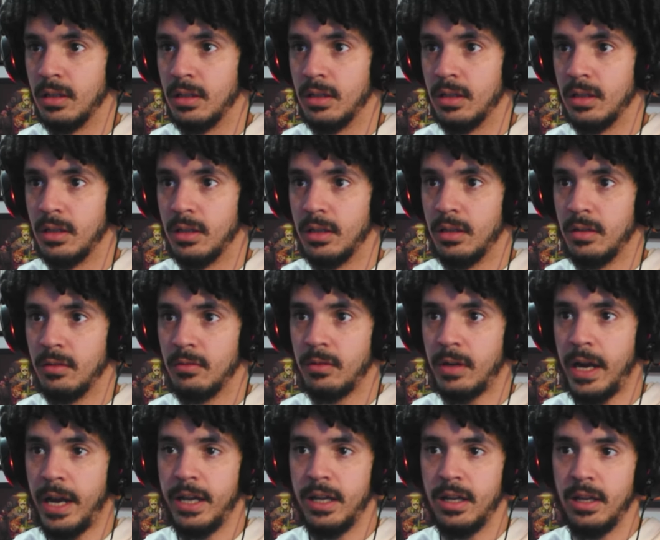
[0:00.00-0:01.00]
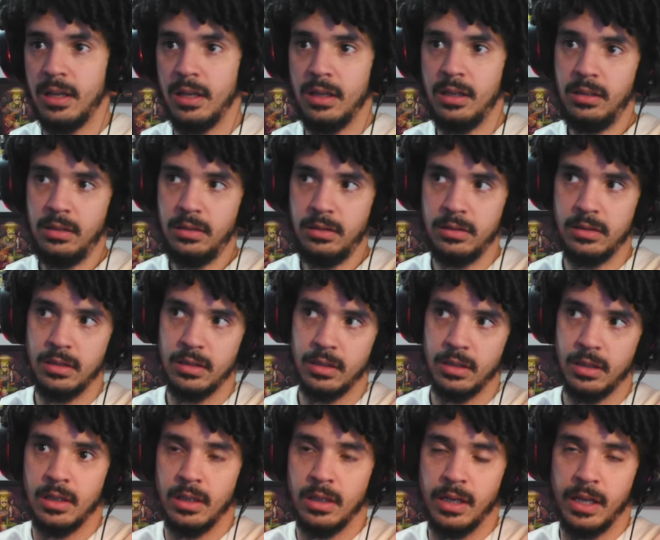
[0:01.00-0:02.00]
All right.
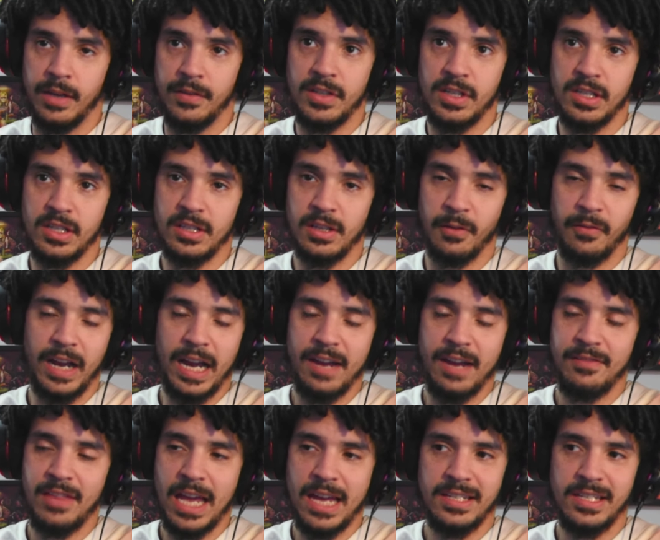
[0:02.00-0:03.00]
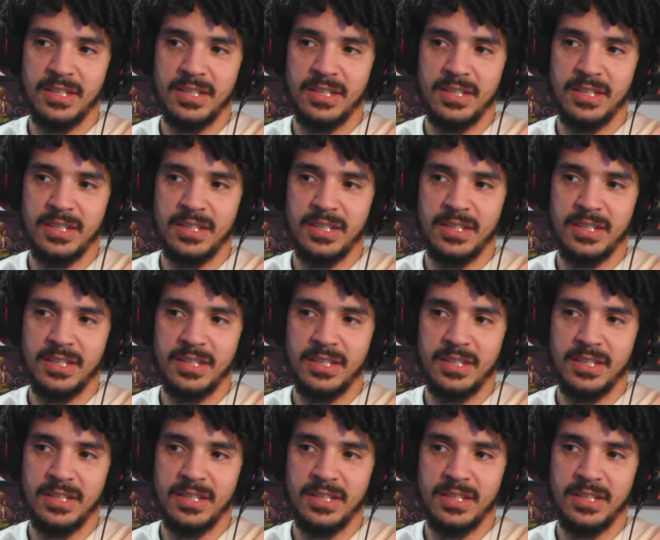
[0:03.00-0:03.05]
If she survived that,